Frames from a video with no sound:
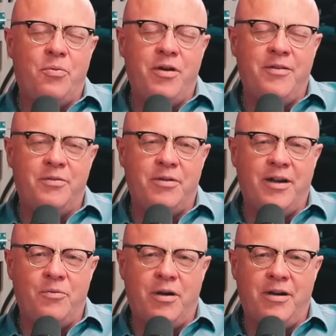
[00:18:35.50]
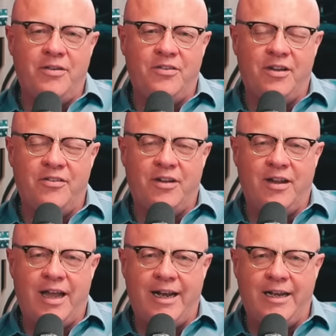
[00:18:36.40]
the point of the rite where he says
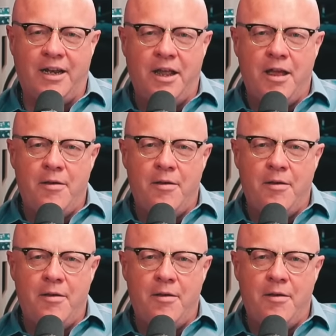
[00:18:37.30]
in Latin,